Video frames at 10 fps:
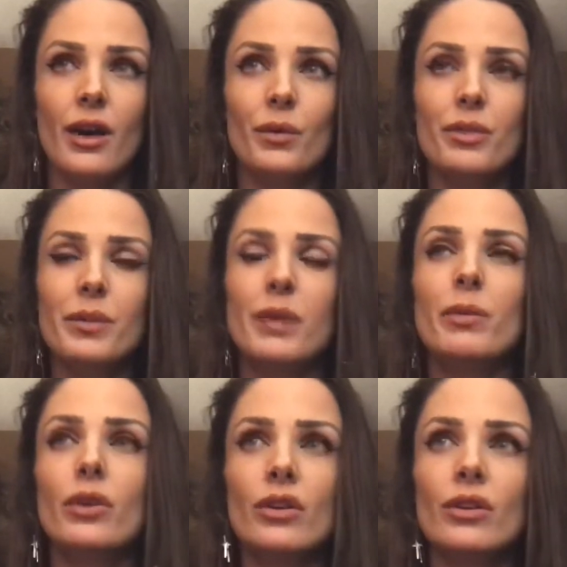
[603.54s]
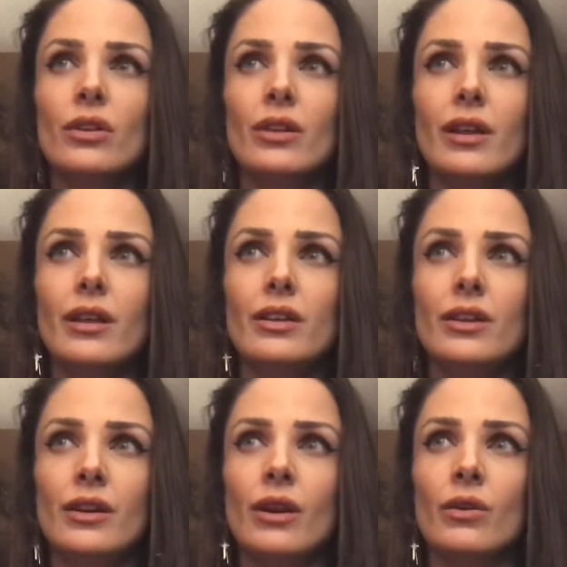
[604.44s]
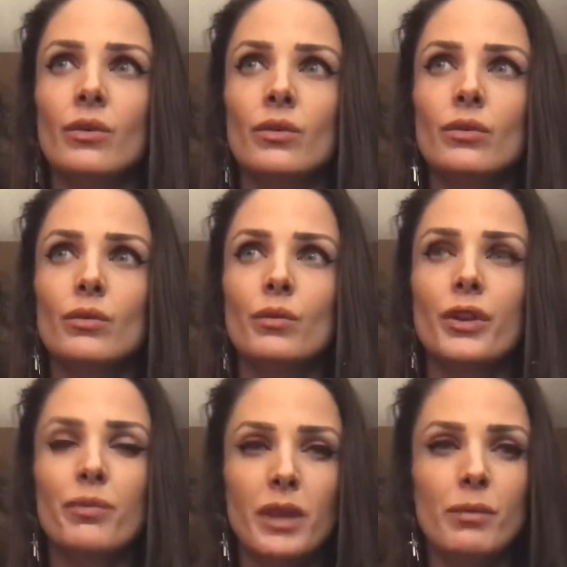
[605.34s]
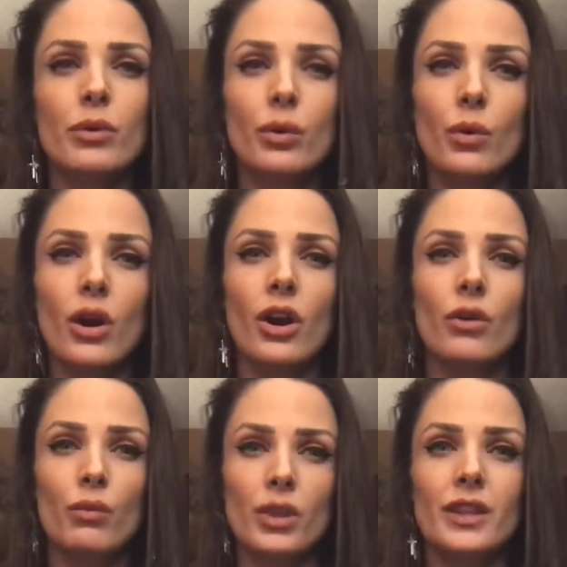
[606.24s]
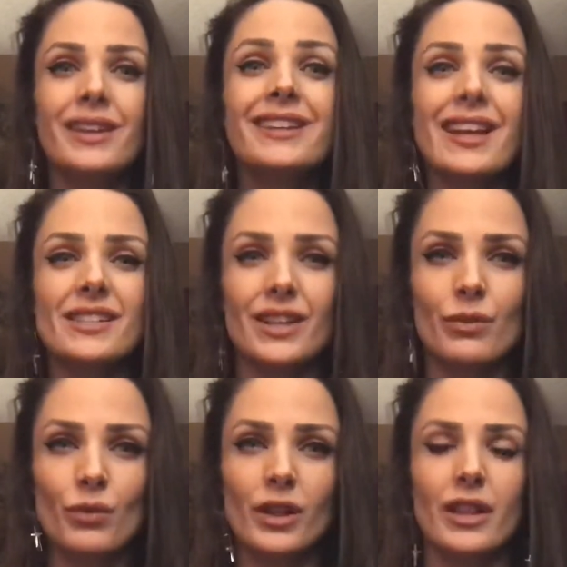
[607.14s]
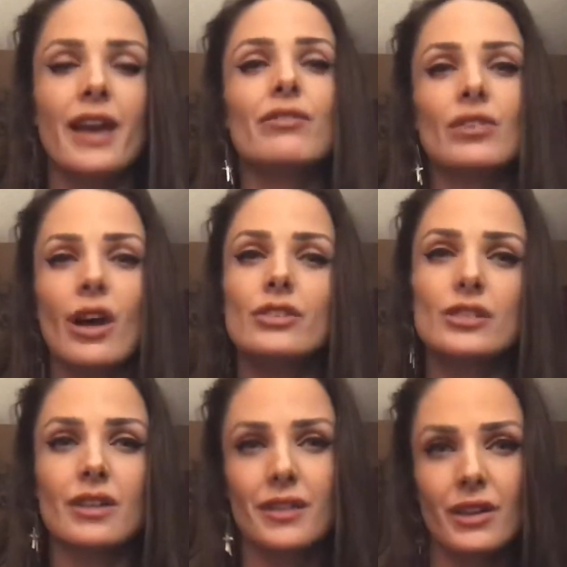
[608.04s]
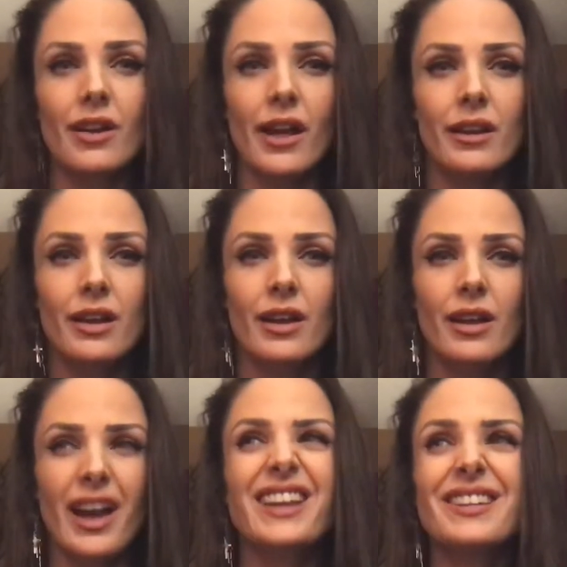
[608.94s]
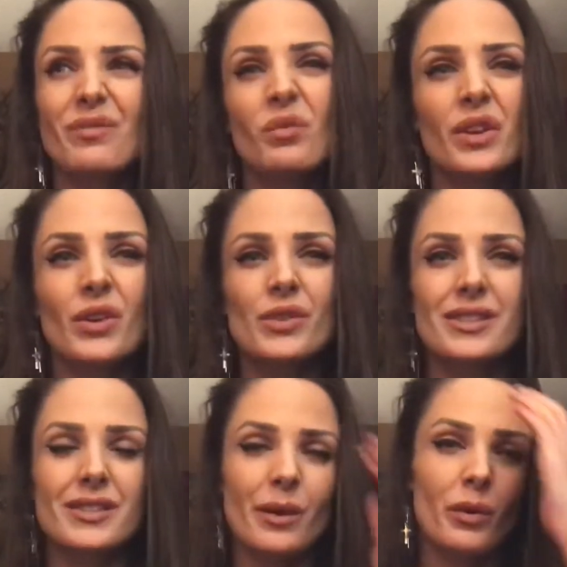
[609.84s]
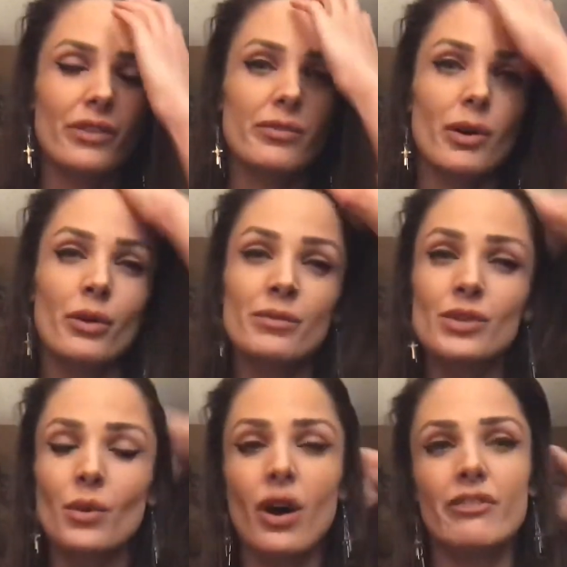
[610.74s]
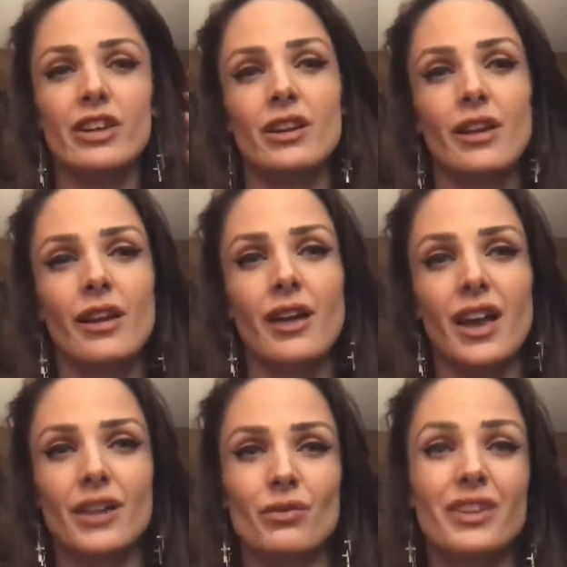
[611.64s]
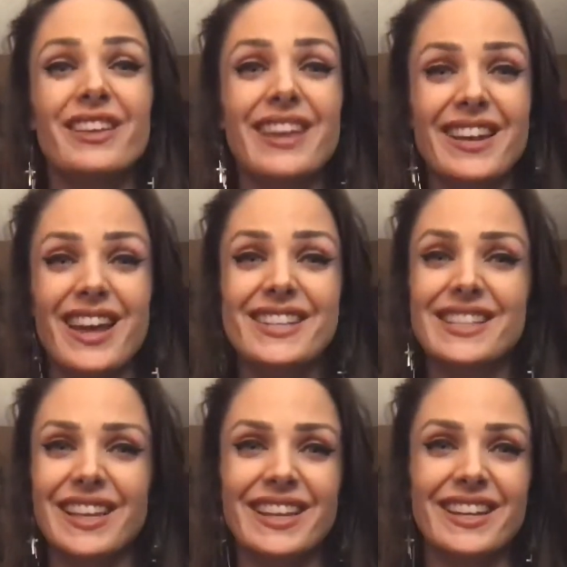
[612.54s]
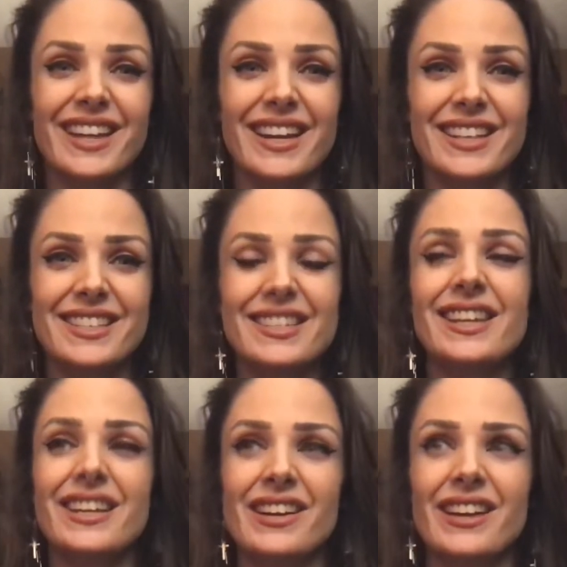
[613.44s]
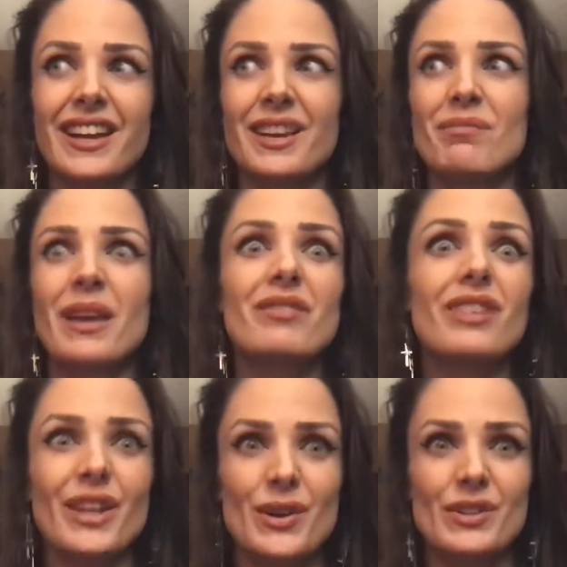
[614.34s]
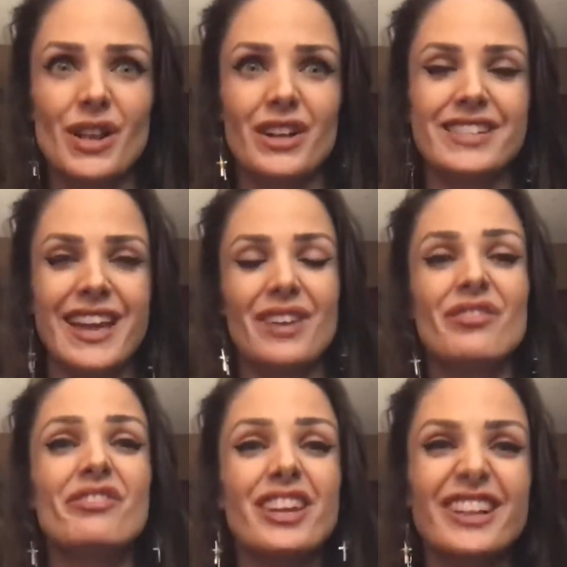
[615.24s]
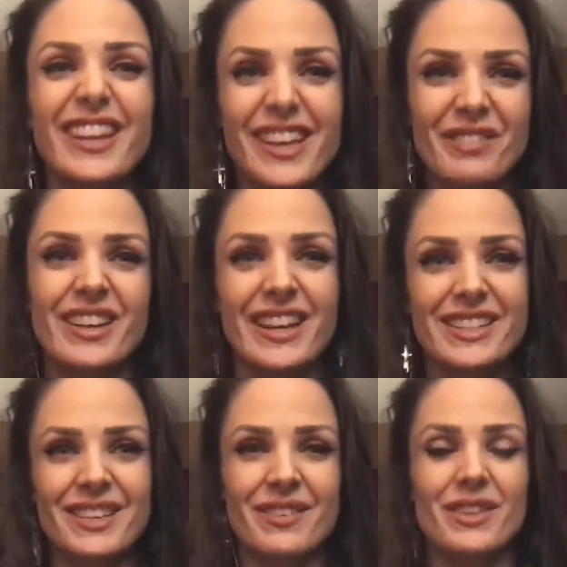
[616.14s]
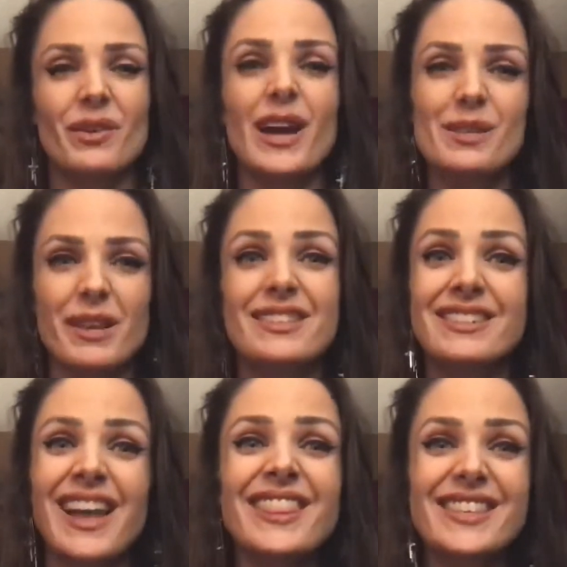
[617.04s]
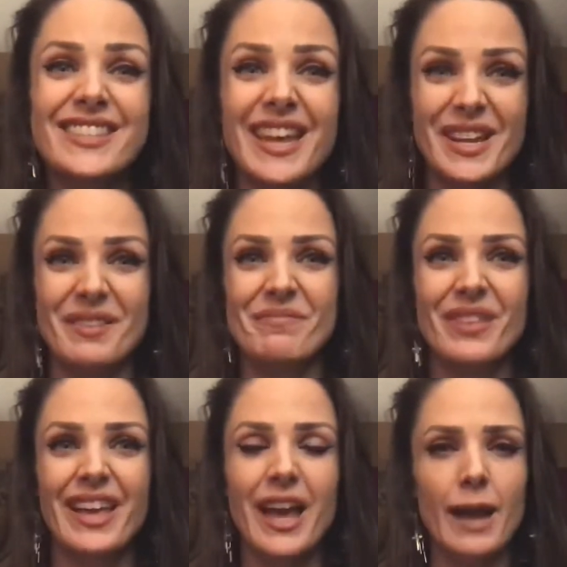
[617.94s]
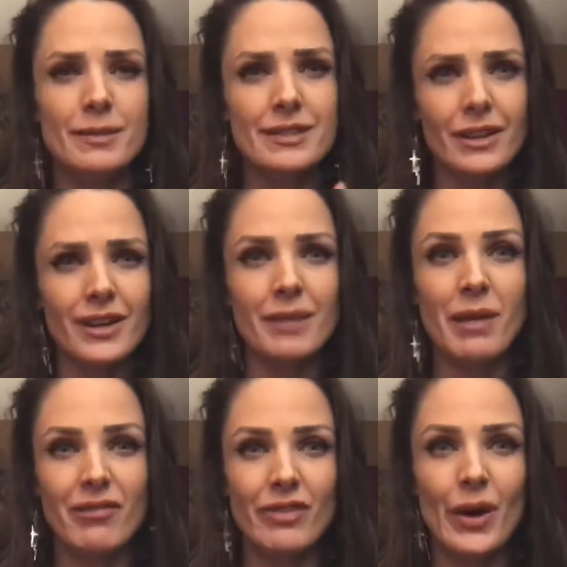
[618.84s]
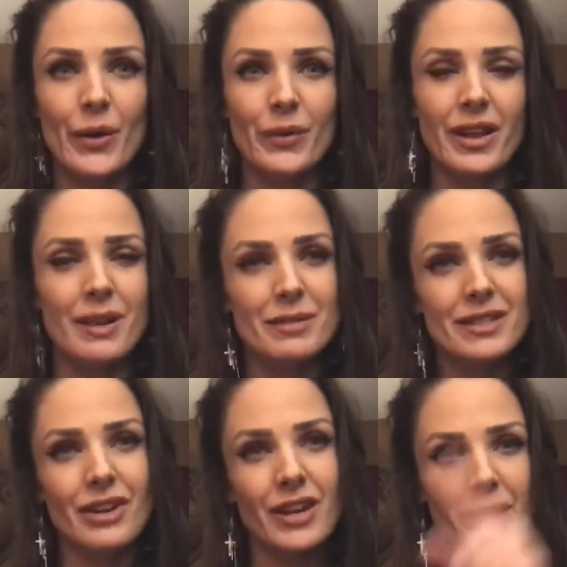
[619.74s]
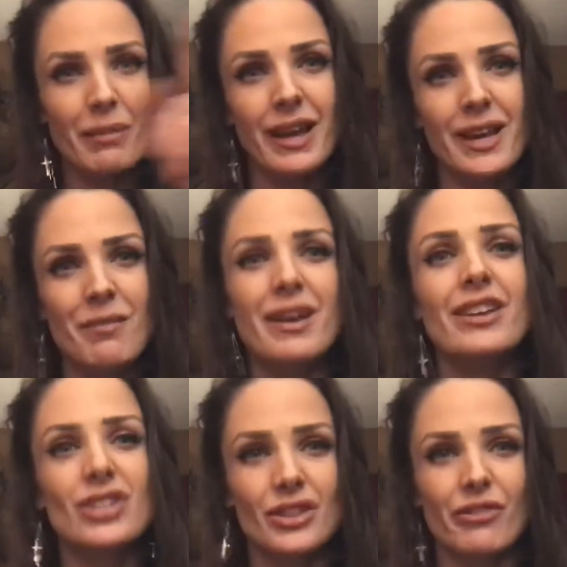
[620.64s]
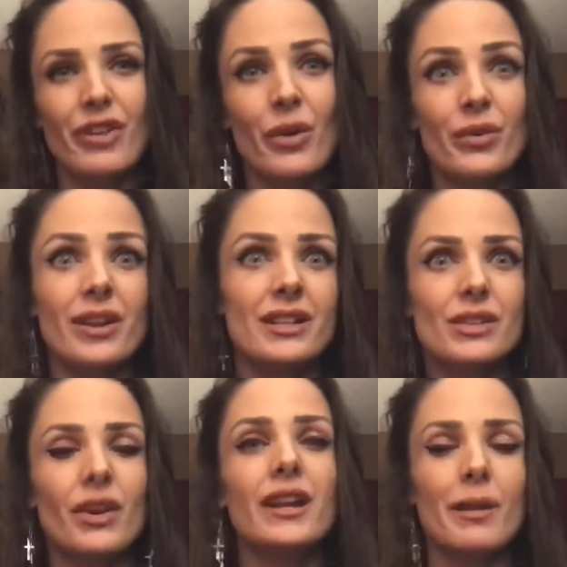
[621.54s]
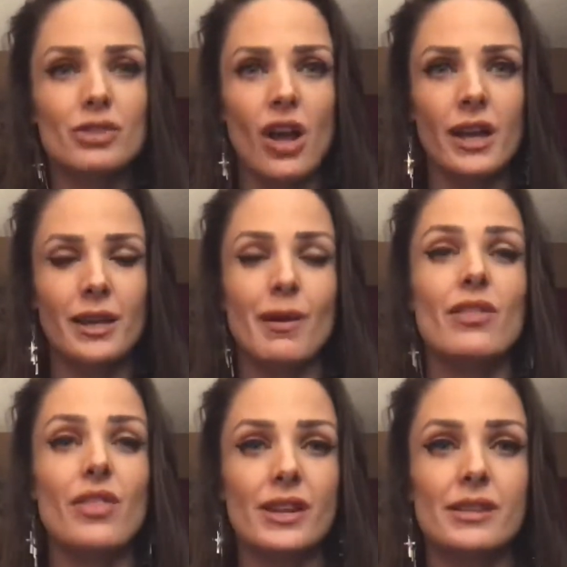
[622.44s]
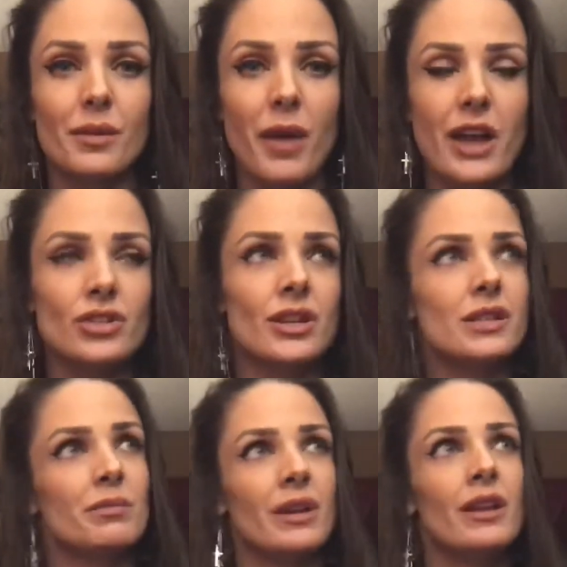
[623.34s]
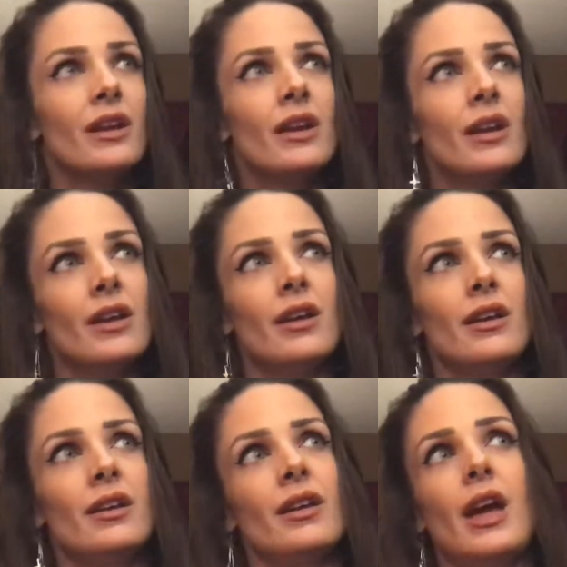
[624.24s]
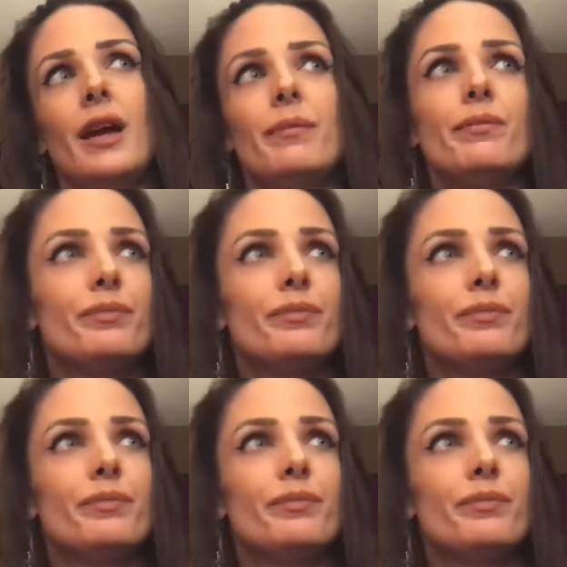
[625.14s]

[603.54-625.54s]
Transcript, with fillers: with people, you know, with people who are really connecting in real life and not just on the internet. I can, you know, since I work from home so often, I can really get isolated. I can stay here and I can make videos all day and feel like I'm connecting with you guys, but it's not the same. I'm staring at my phone and I'm staring at my image in the phone, and it's great. I'm talking about the things that are passionate to me. I